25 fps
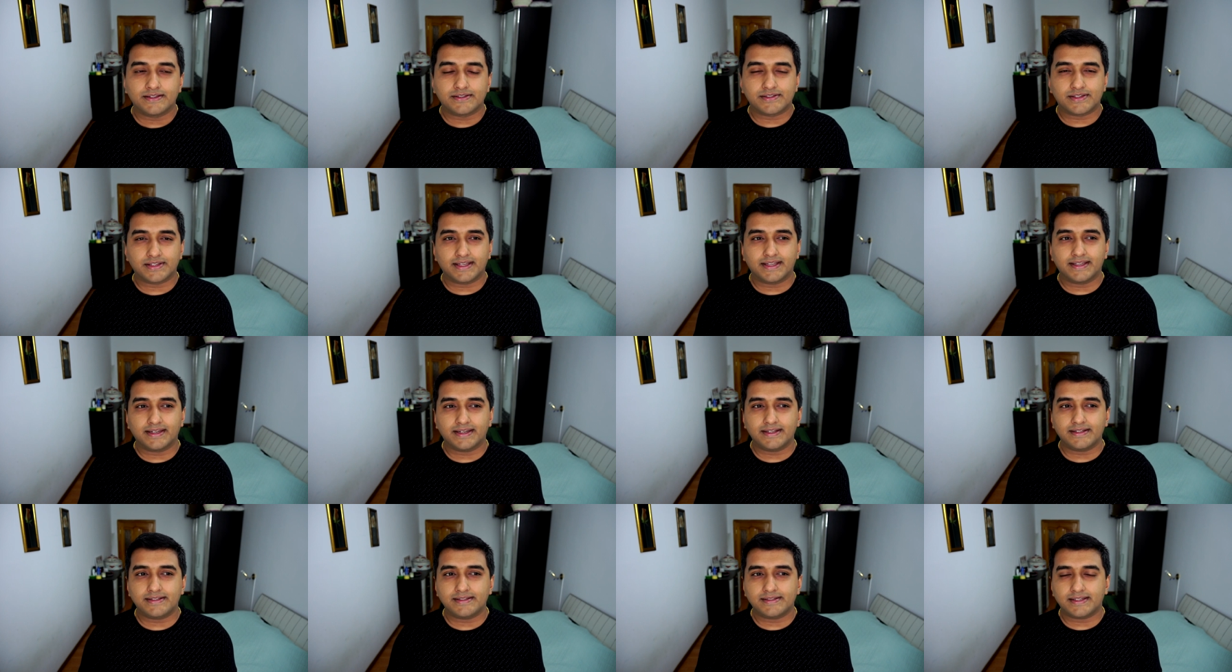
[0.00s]

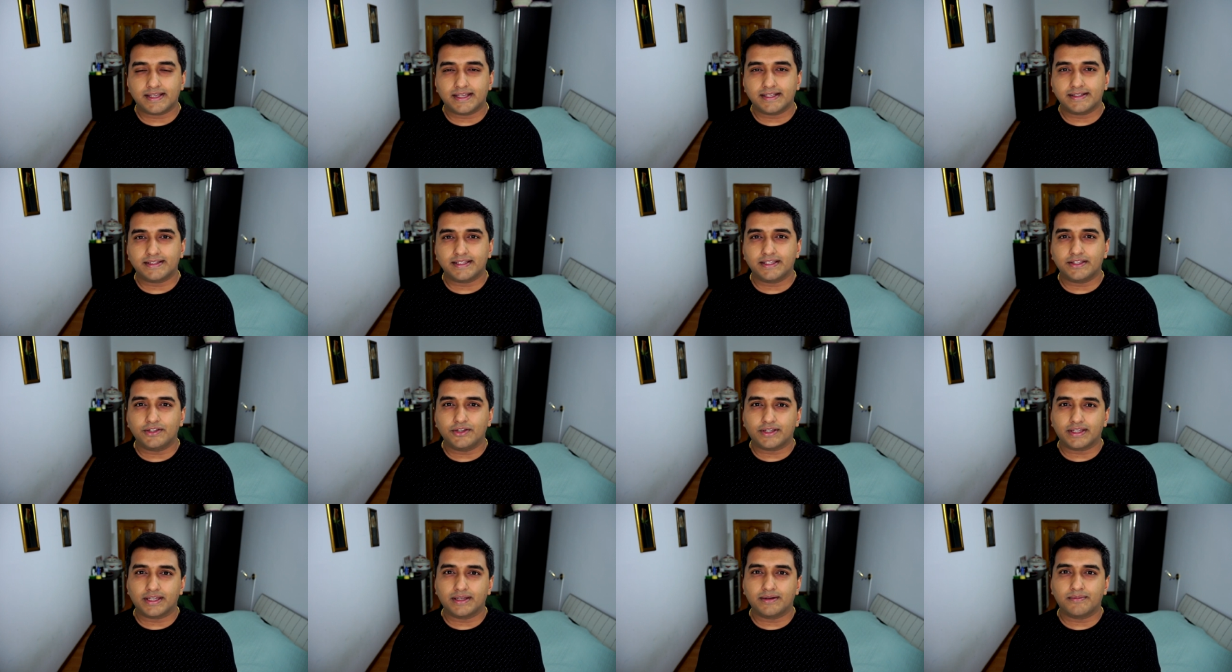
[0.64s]
cigarettes i think
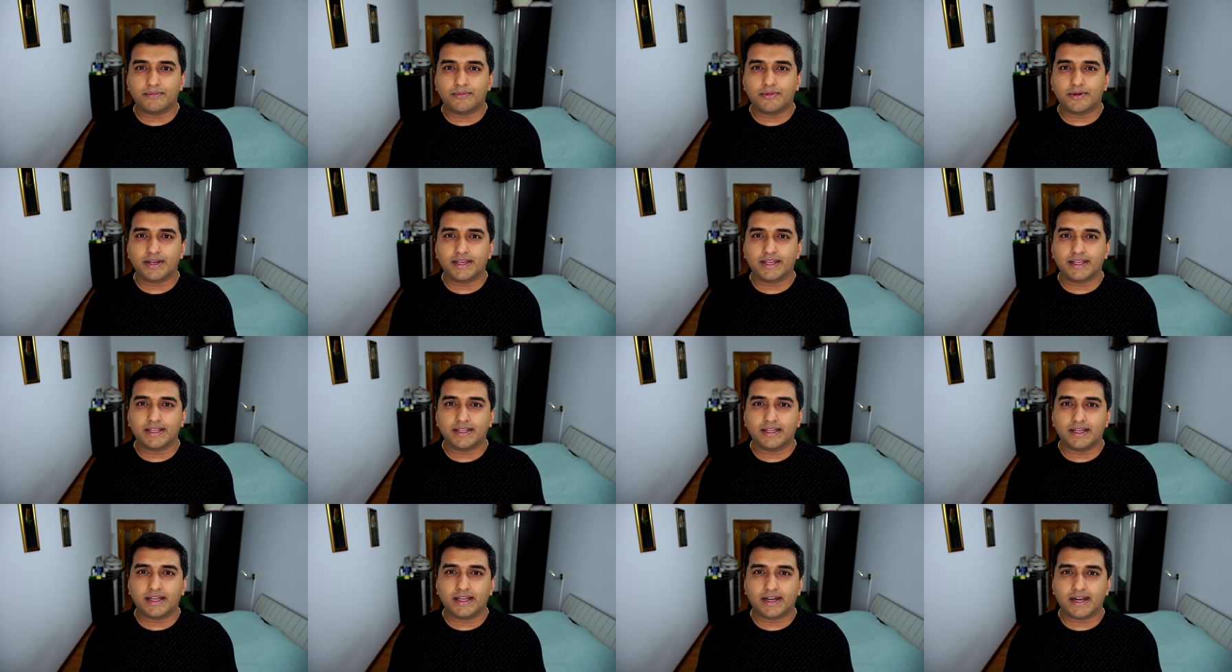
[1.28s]
you can
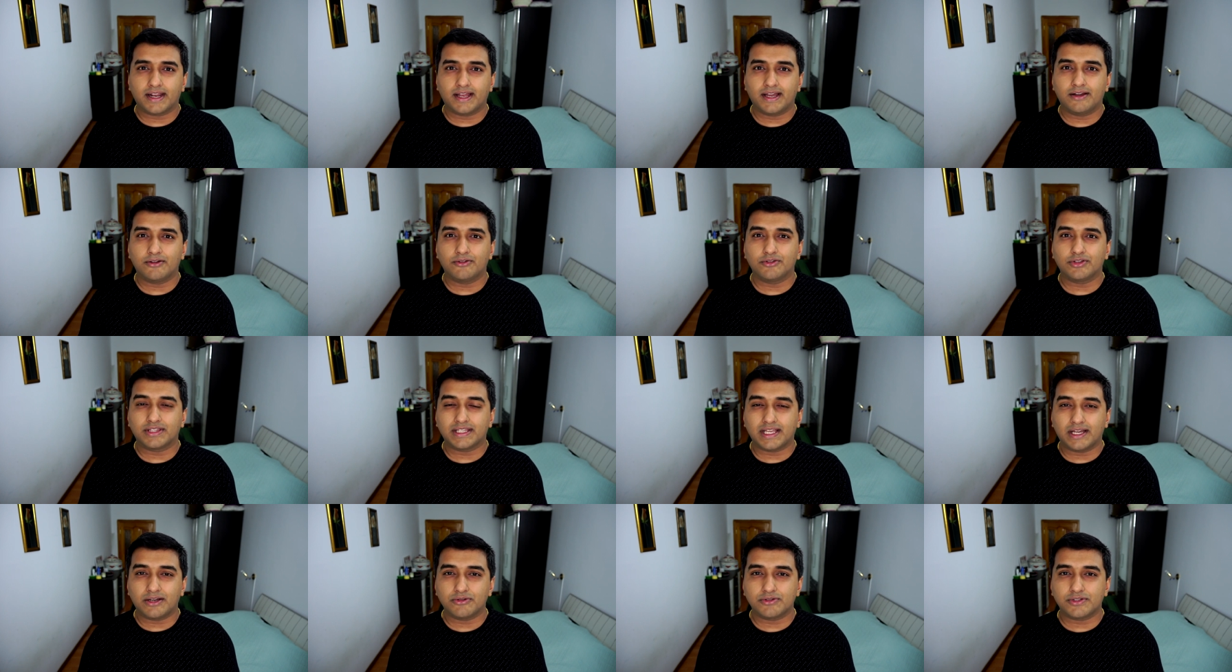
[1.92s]
bring
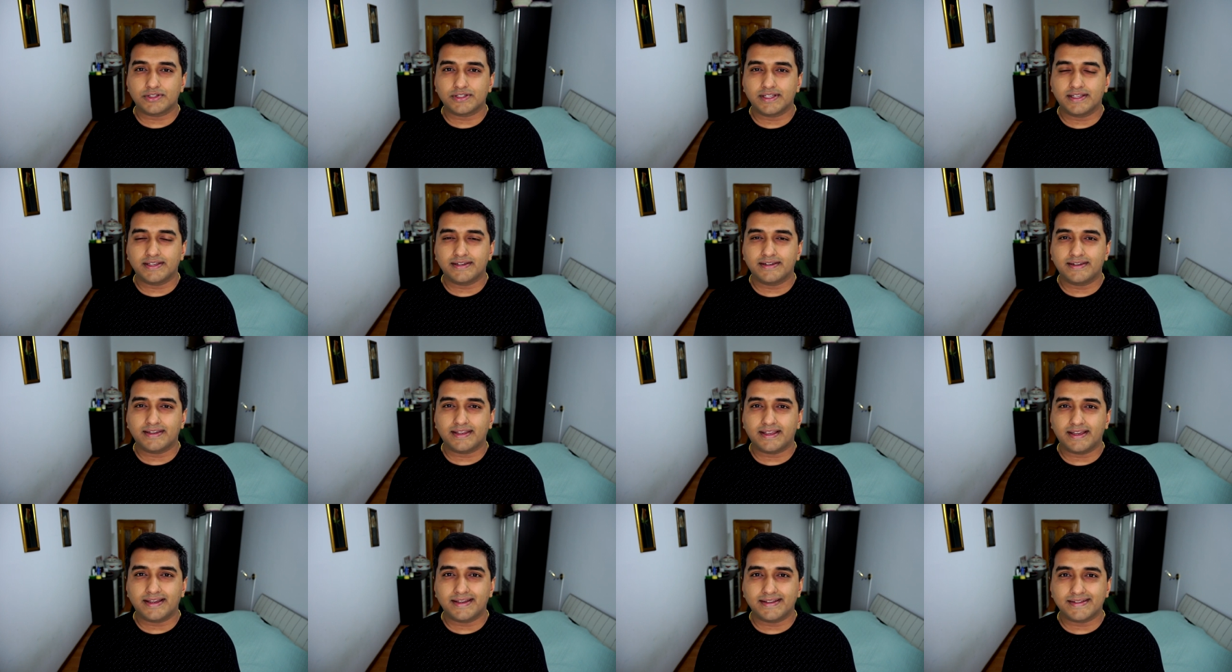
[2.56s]
around
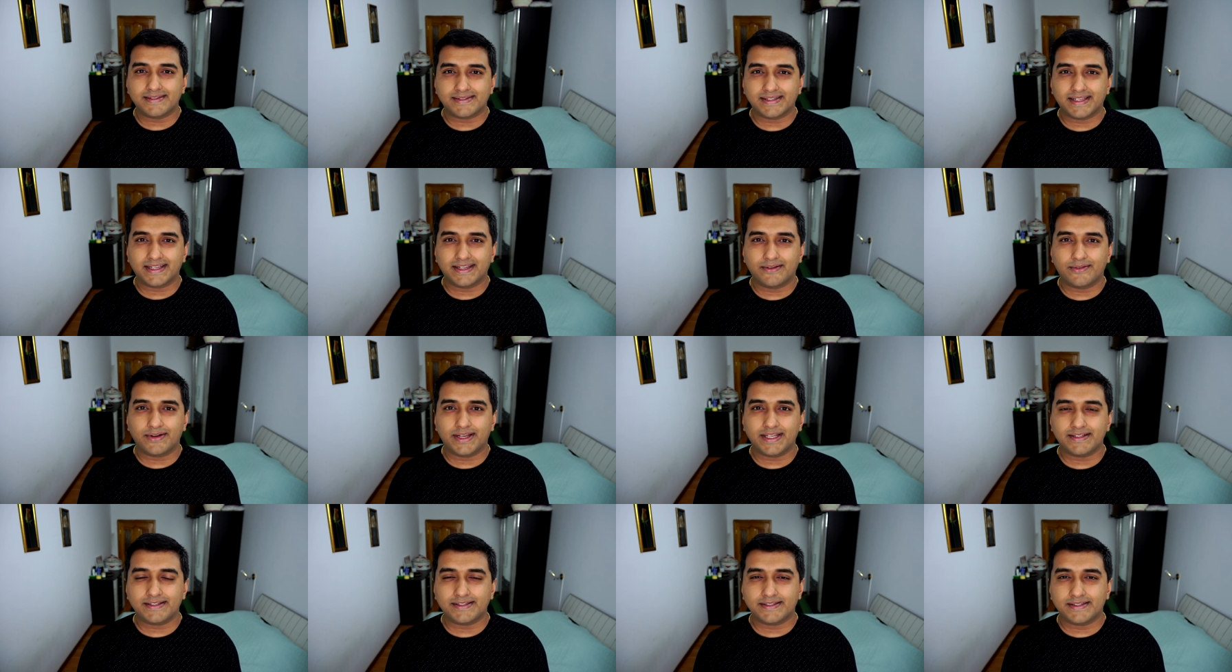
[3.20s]
1000 uh,
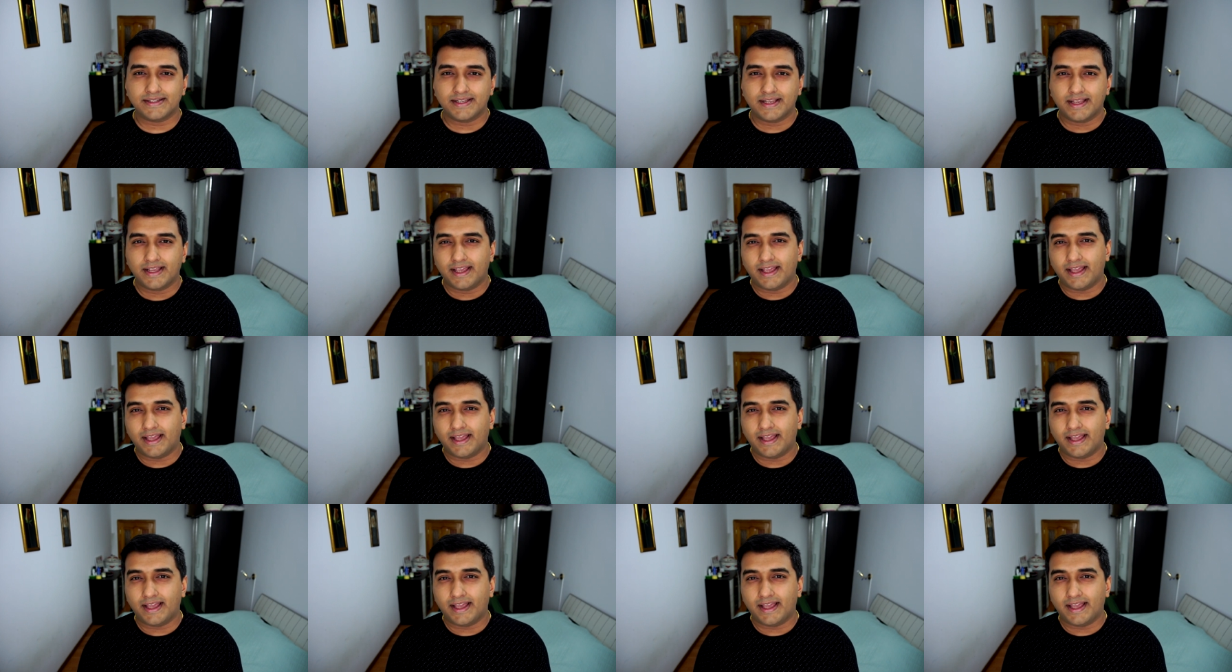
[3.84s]
cigarettes